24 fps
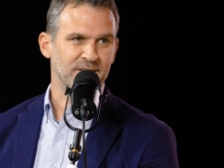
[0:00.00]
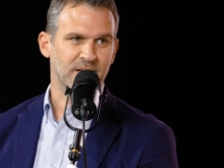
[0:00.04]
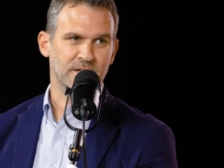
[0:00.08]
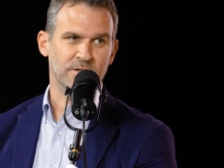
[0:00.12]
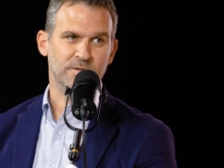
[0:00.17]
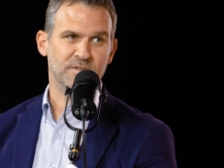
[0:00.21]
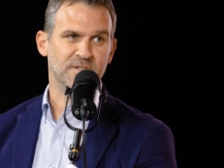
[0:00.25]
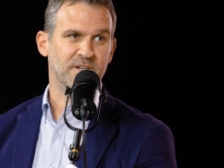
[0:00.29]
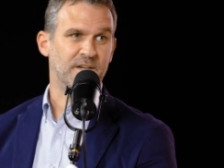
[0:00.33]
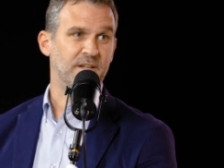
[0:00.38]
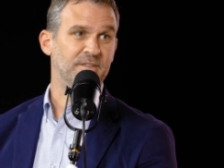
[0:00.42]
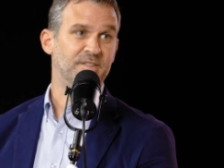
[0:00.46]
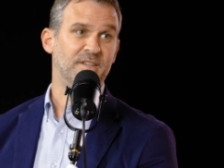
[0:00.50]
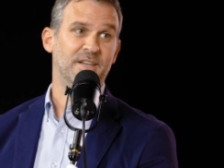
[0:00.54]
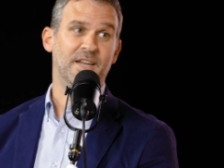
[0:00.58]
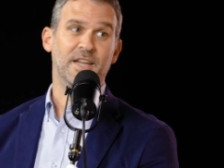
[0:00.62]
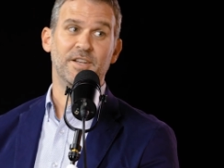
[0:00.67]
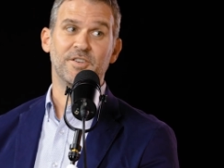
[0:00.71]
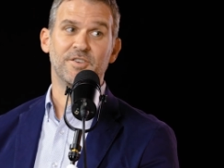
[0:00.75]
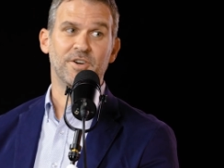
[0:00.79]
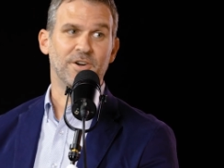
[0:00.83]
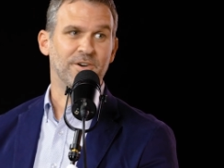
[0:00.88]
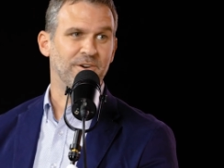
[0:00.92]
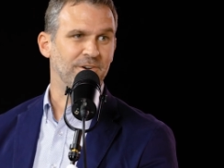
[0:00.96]
I use it as an
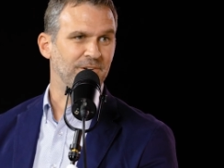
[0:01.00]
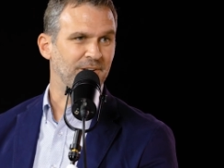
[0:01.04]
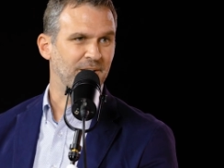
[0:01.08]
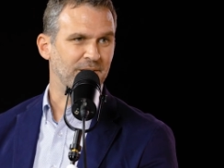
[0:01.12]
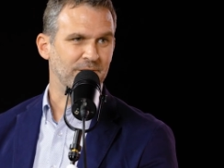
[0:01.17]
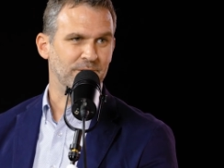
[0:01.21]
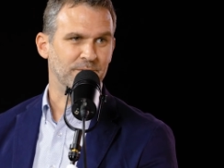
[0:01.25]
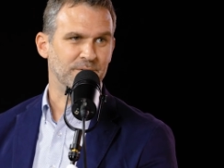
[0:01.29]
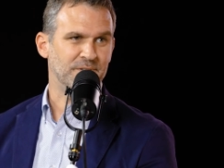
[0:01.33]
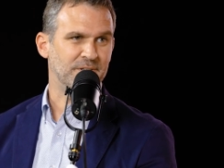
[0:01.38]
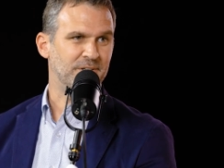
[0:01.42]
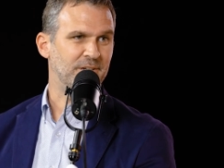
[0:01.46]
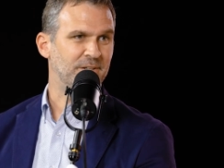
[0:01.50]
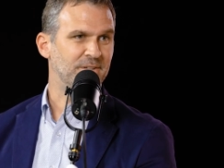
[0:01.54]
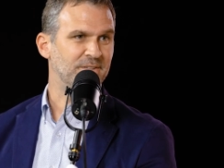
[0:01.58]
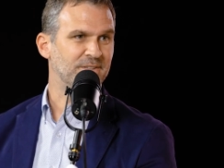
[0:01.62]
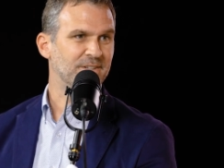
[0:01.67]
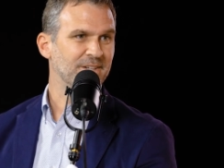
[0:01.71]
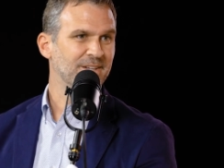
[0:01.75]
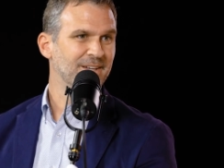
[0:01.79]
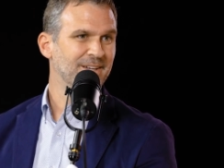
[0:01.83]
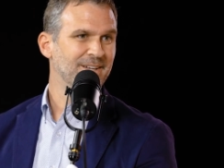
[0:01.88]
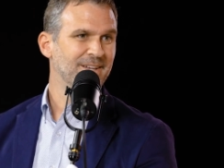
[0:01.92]
intern. I use it as,